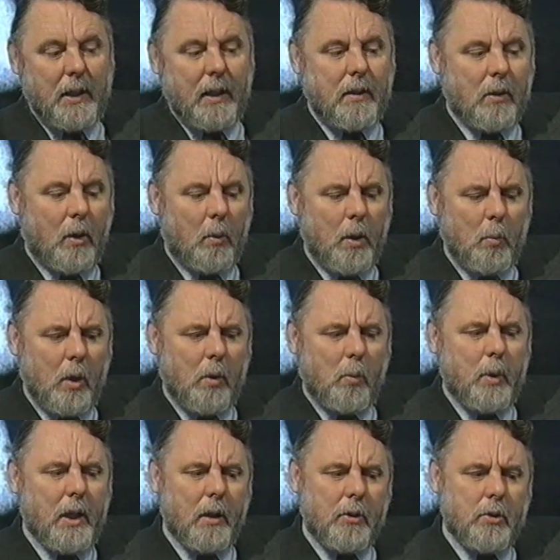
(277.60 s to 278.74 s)
I thought, well, what
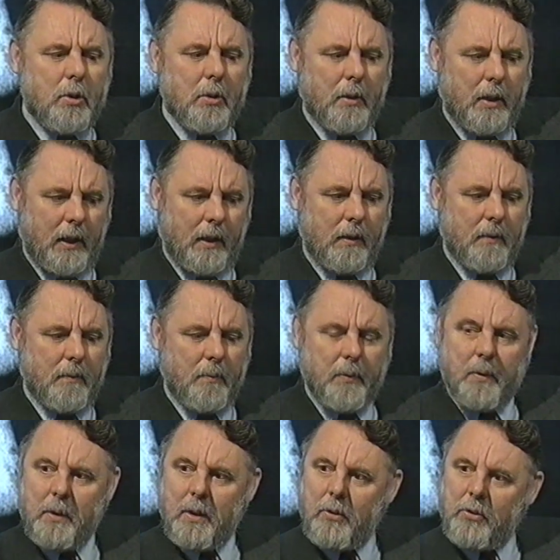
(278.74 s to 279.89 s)
we are doing
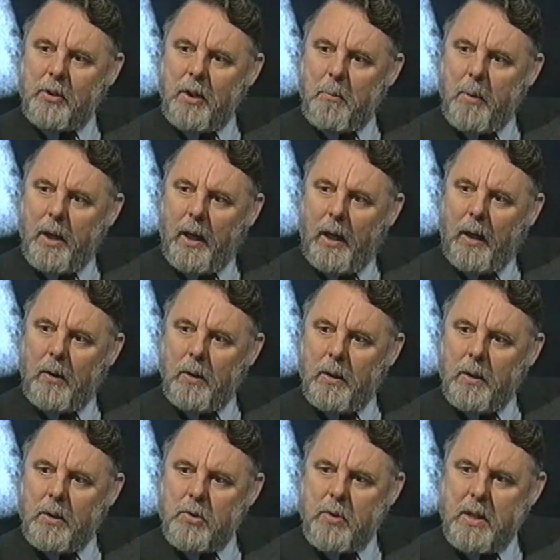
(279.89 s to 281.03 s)
is somehow
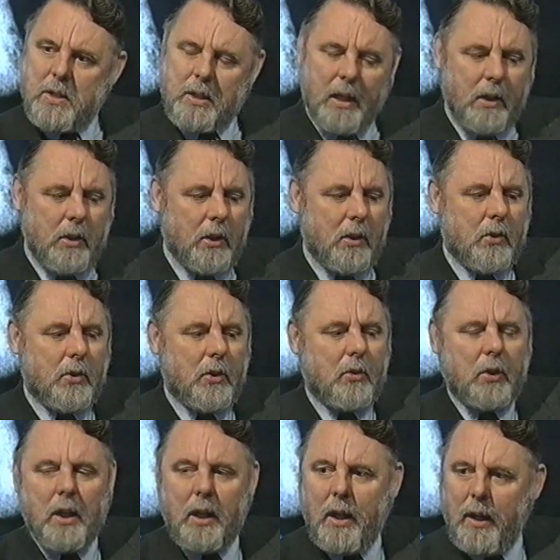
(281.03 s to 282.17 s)
translating into this
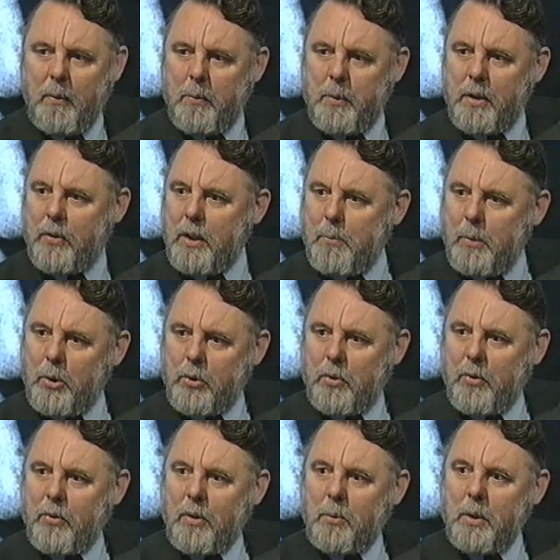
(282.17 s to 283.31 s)
game the very
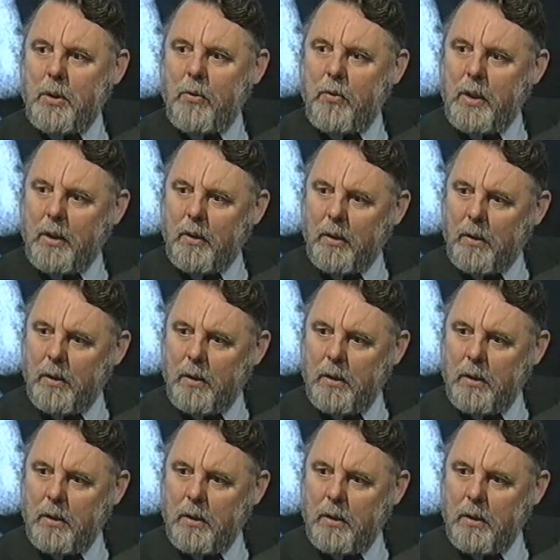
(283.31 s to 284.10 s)
emotions that we feel.